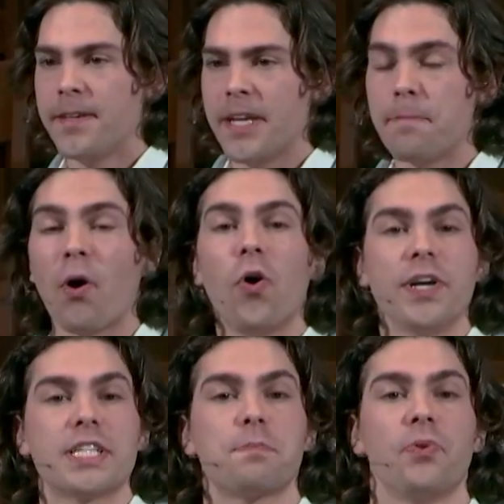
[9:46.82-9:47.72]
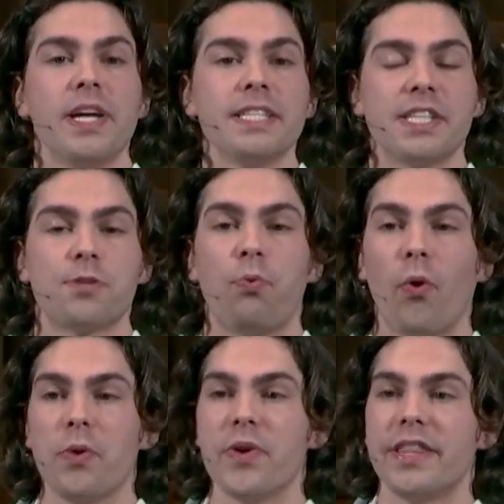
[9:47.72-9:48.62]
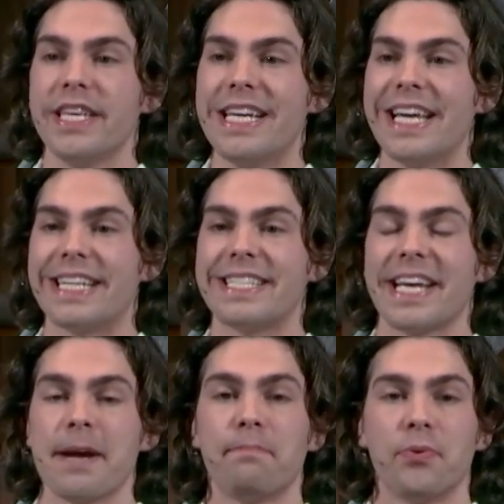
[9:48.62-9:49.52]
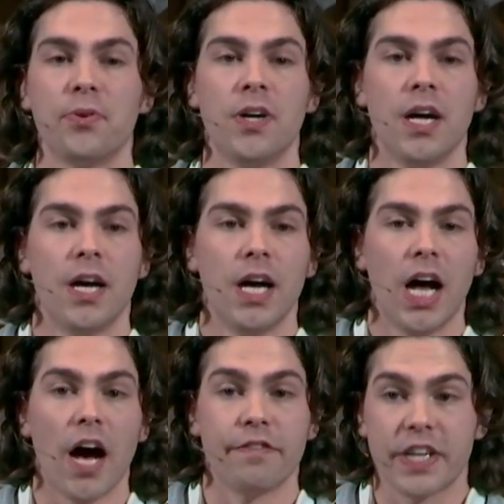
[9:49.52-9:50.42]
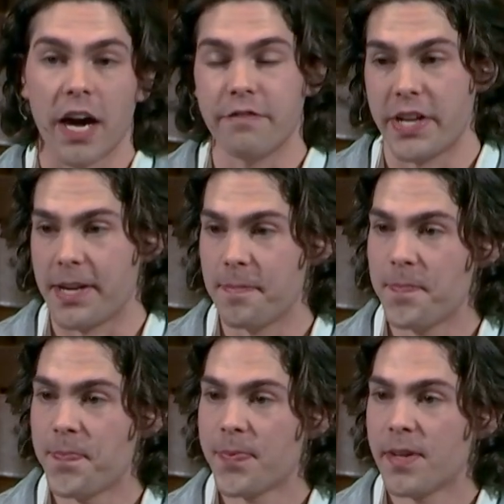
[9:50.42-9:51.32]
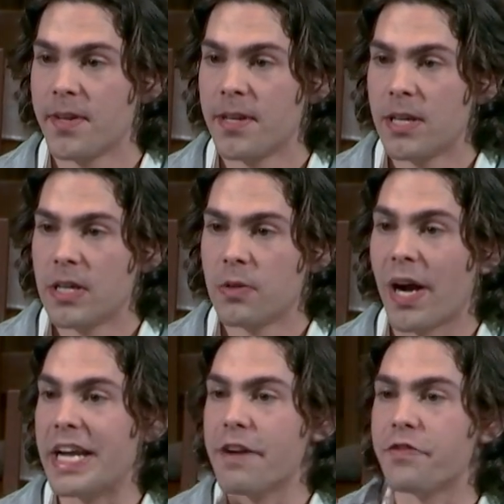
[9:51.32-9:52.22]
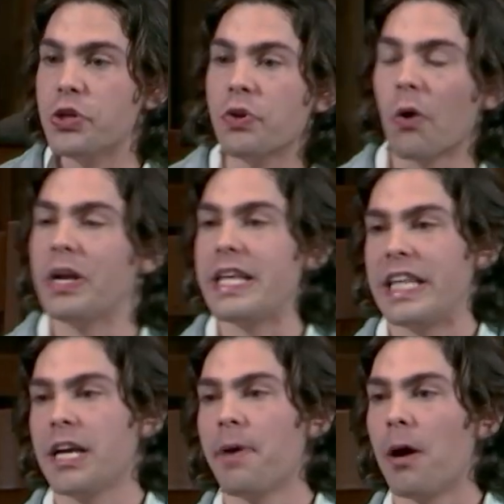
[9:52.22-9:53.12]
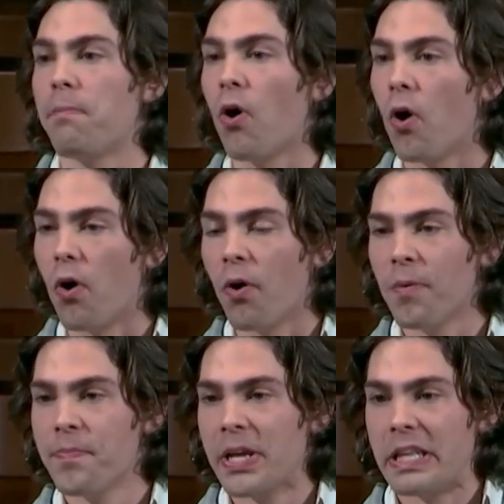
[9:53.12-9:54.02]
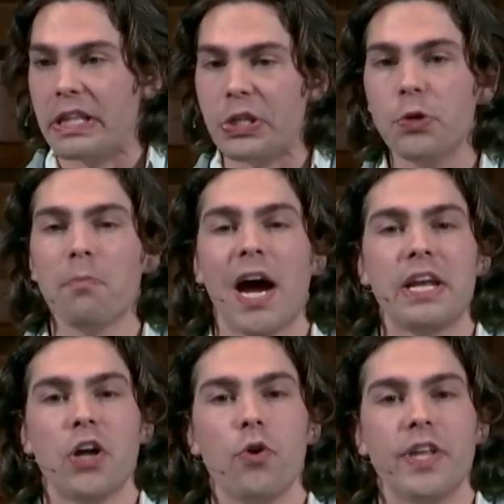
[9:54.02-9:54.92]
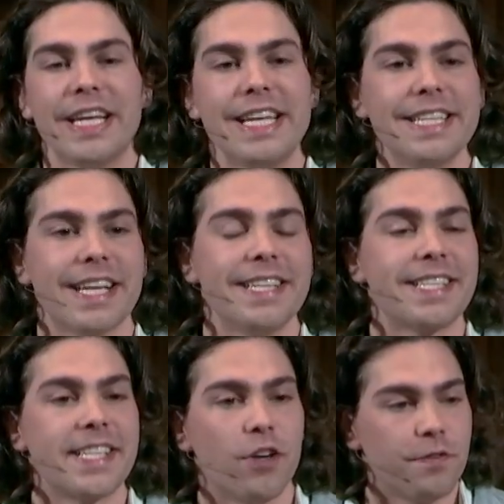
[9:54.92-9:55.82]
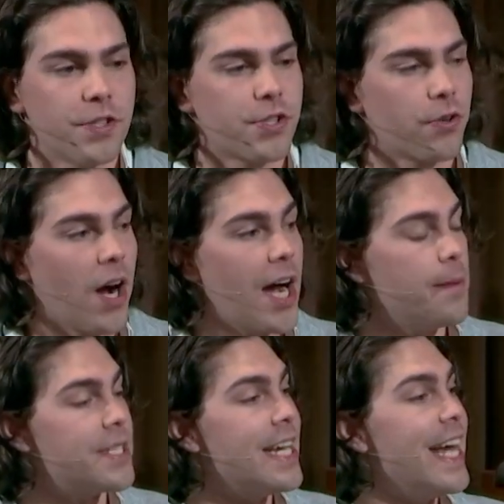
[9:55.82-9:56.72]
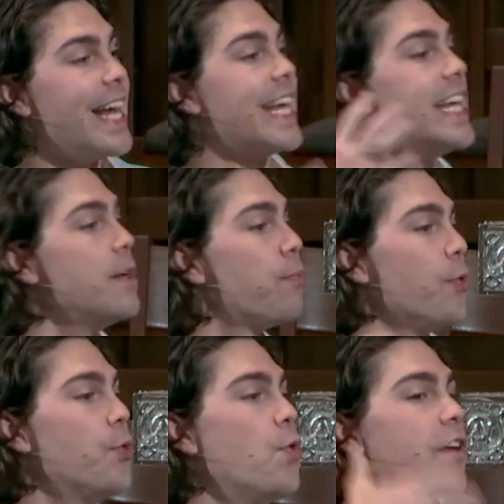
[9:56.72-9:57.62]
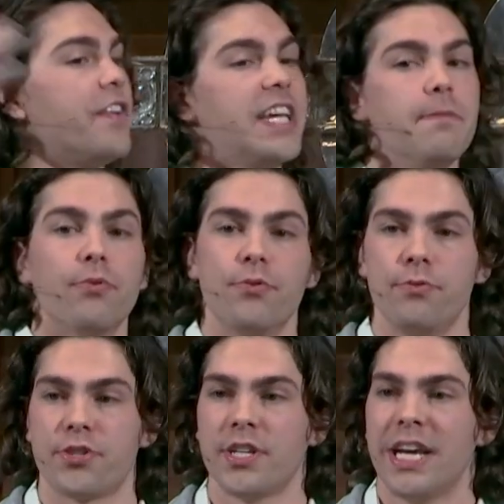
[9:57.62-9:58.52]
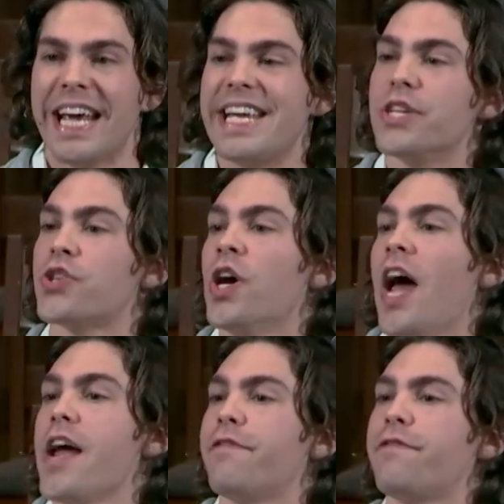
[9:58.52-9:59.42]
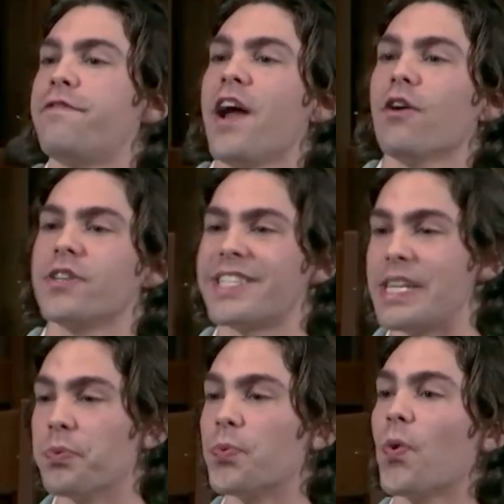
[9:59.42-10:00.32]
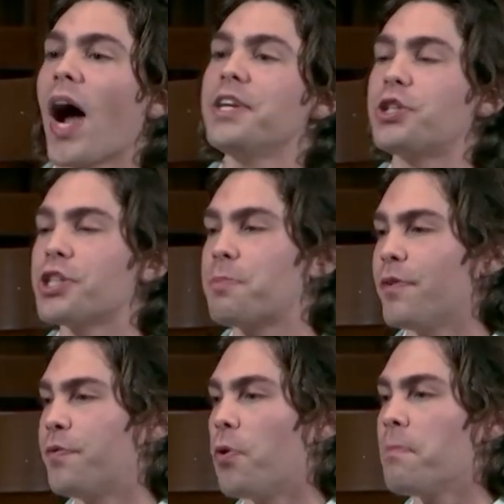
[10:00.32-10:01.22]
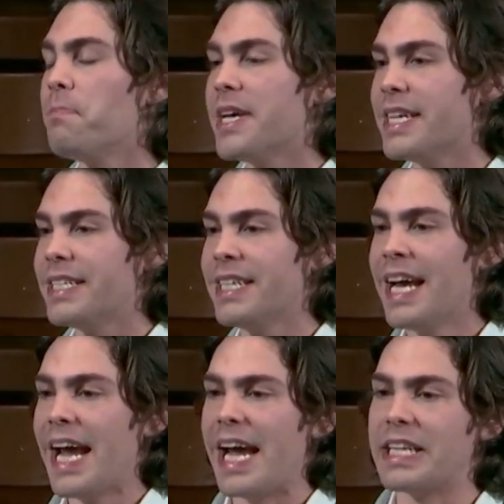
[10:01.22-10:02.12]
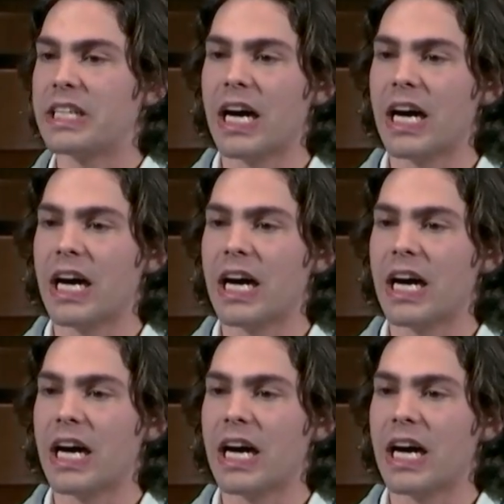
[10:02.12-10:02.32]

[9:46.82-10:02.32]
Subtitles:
And Paul explains this point with the example of coveting. right? If you know anything about Paul, then you might know that he is a self-described Hebrew of Hebrews. He is a Pharisee, righteous before men and